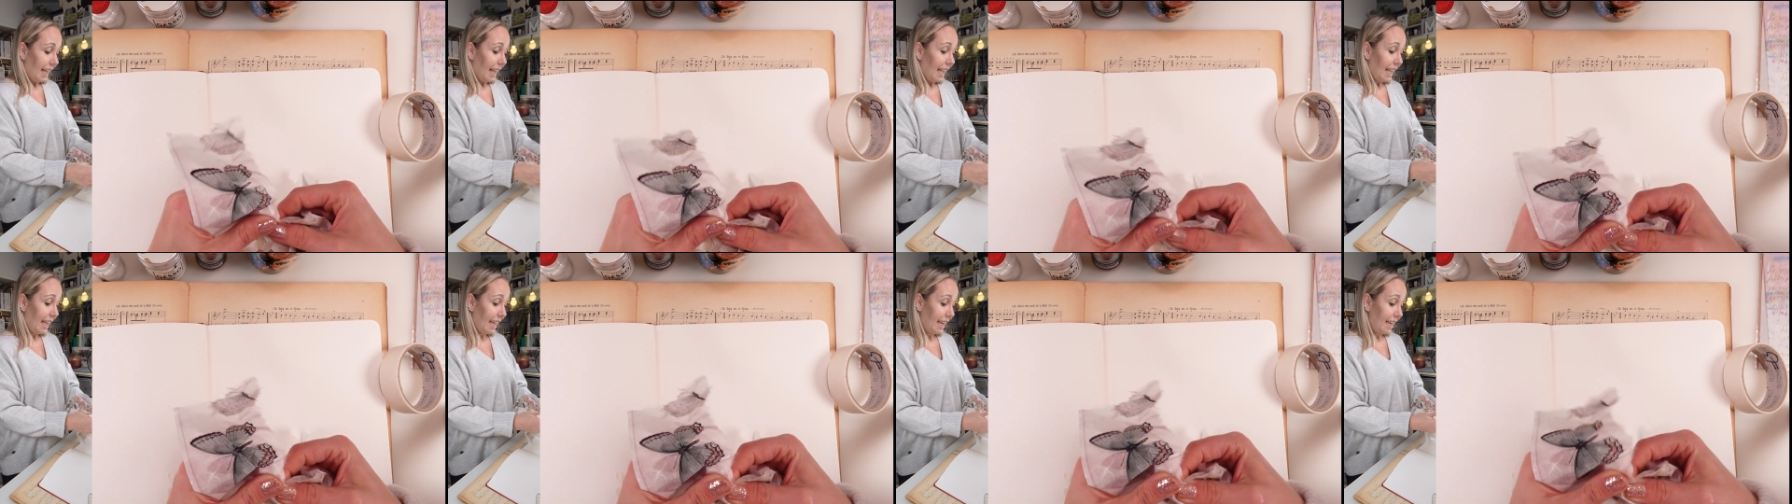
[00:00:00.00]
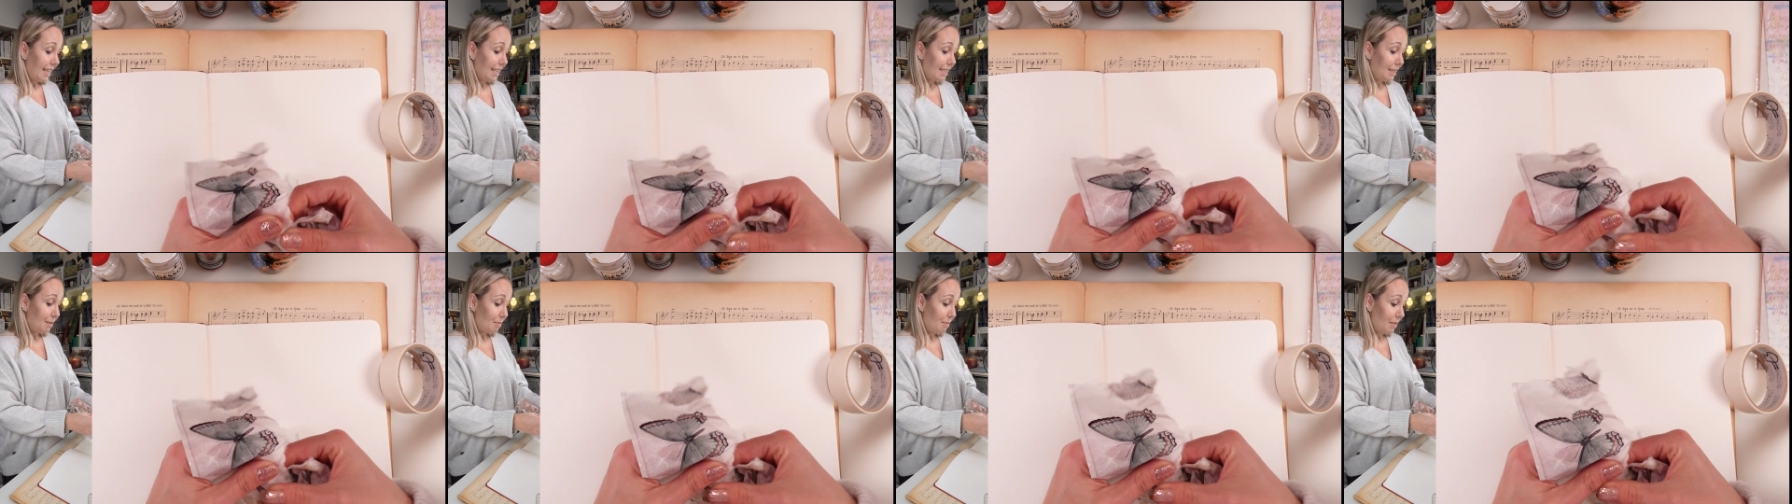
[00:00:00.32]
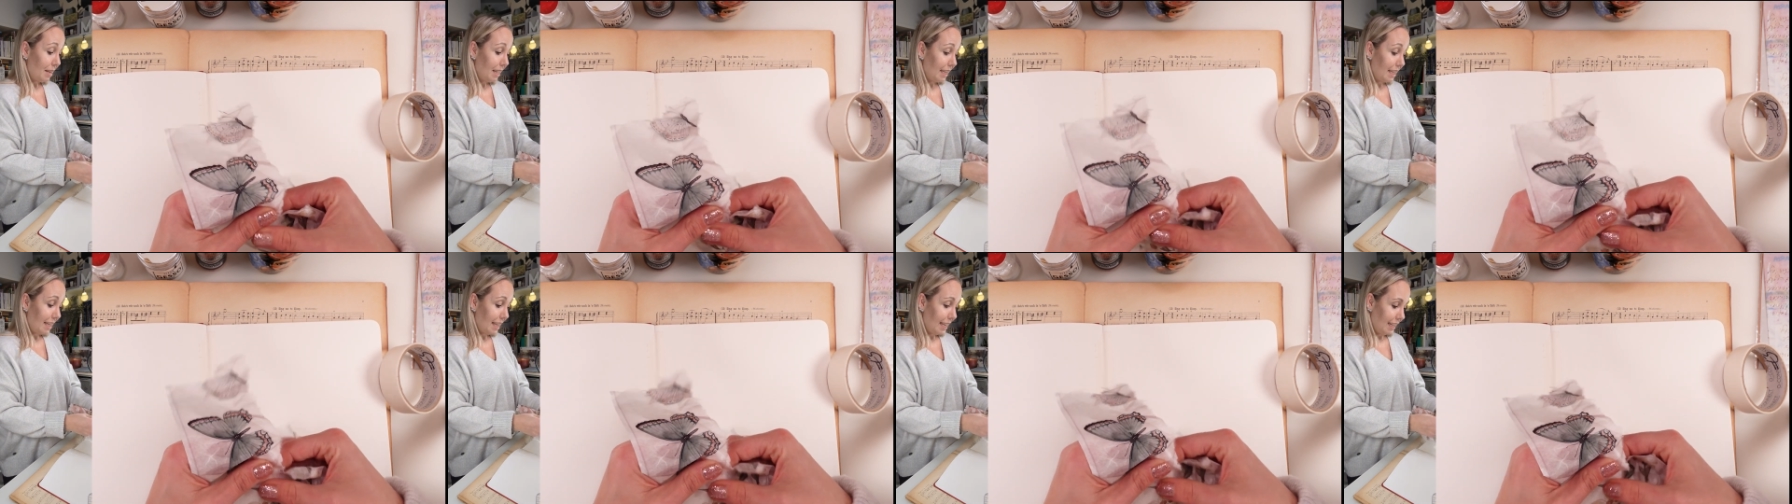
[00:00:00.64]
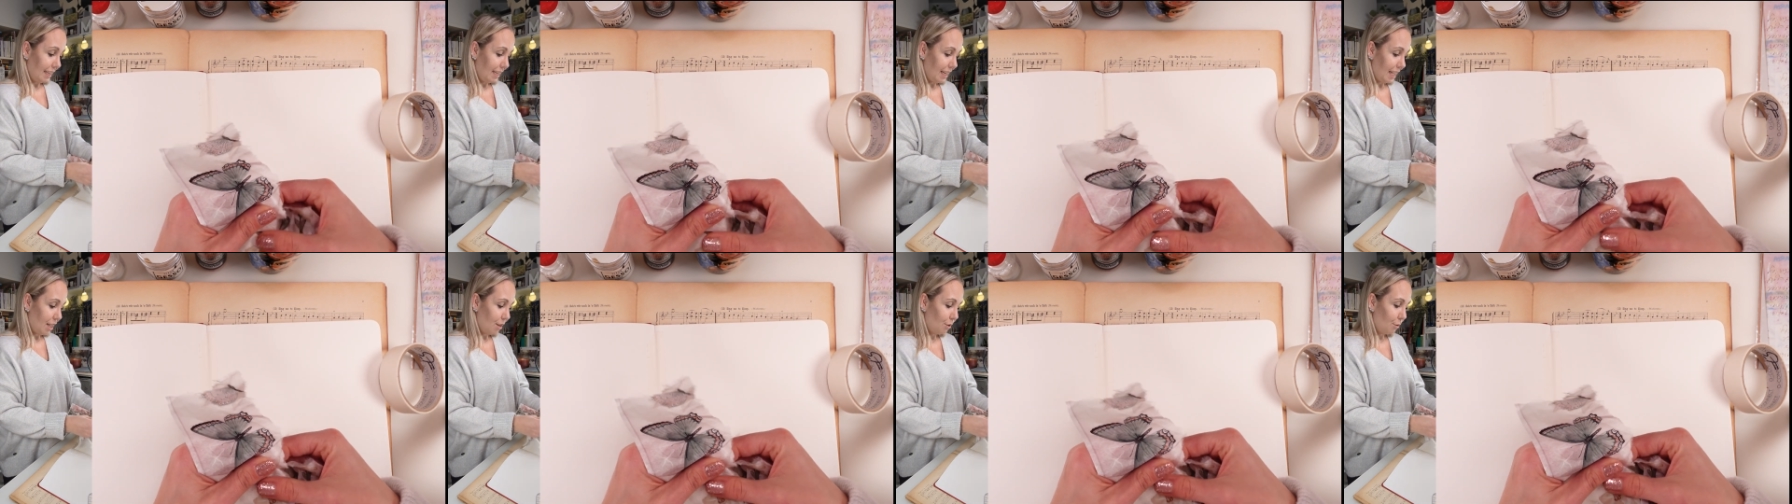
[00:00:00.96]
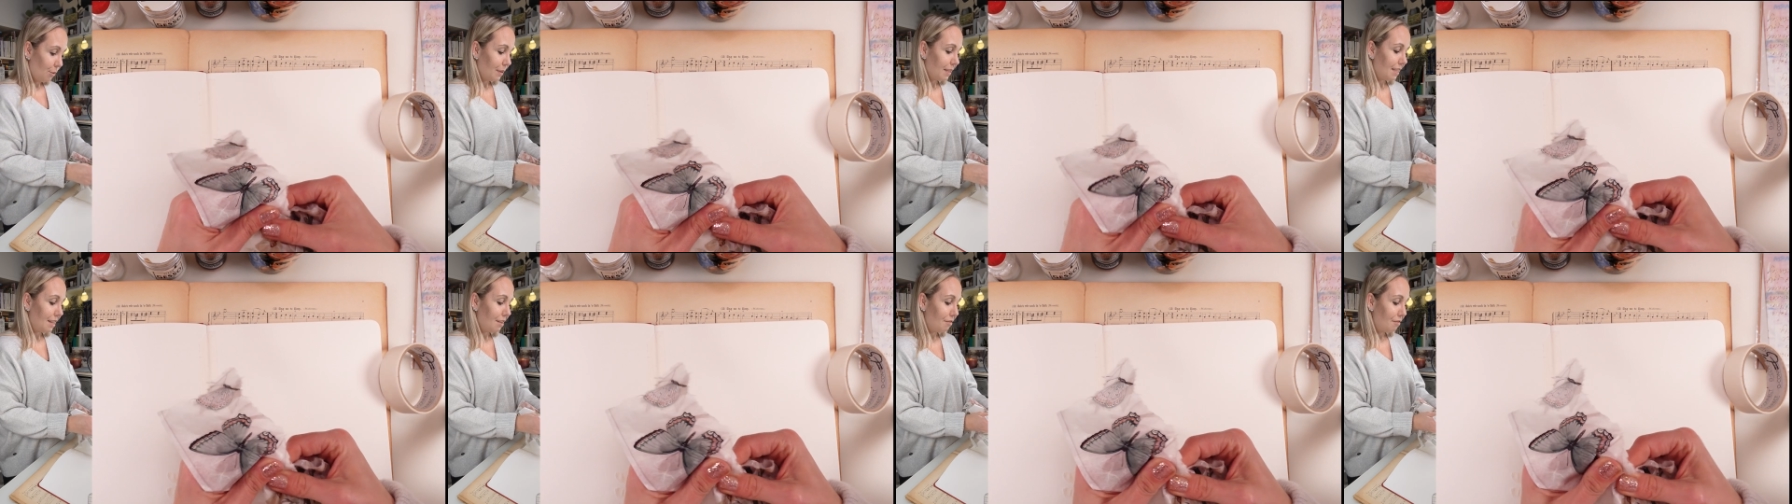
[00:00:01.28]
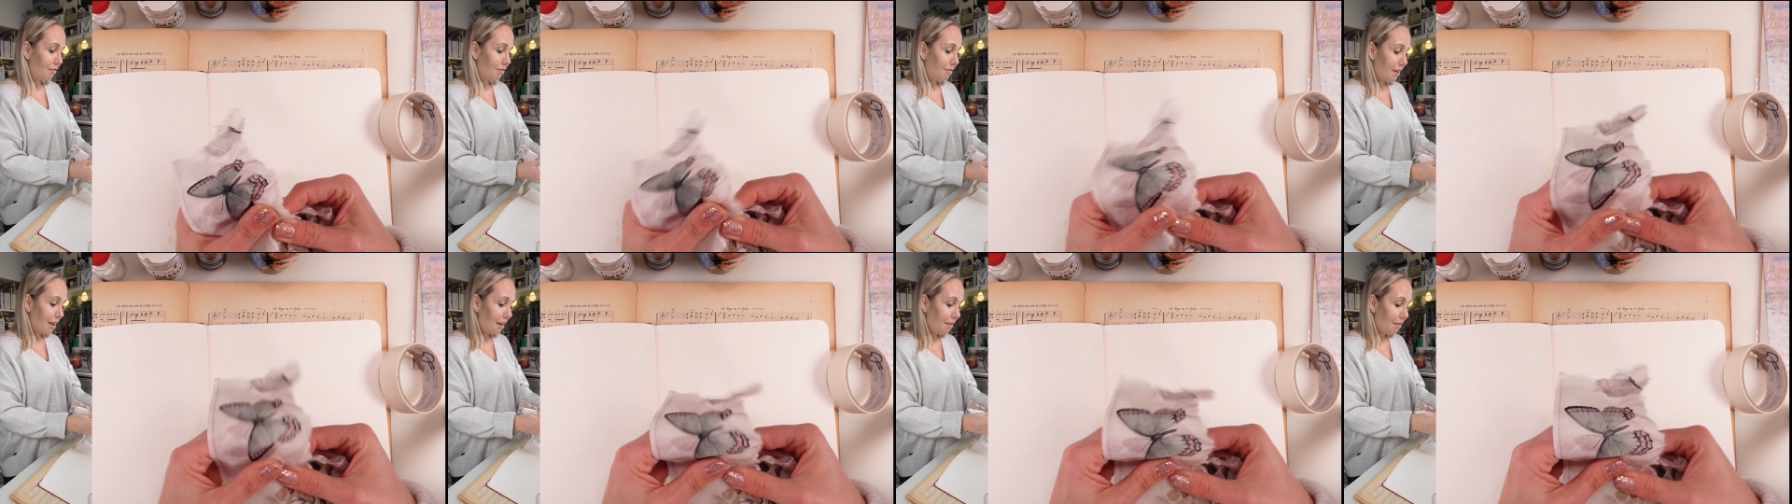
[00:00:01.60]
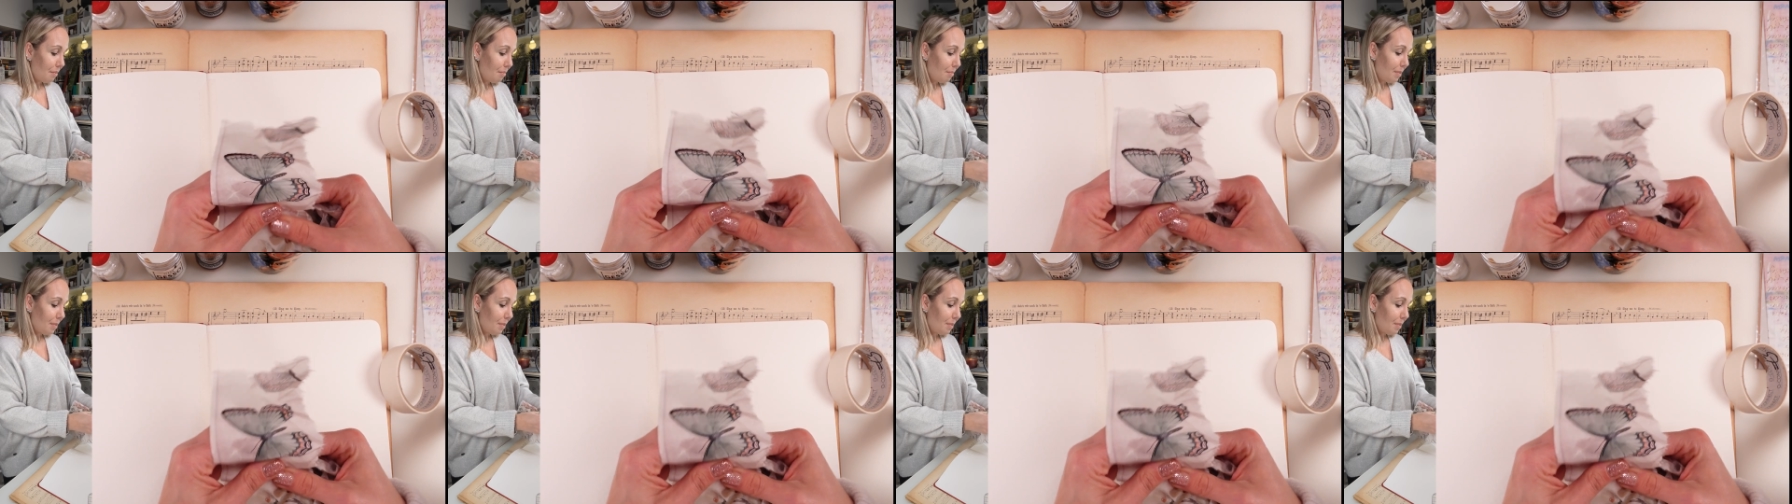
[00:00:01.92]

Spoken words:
It is midnight. It was a very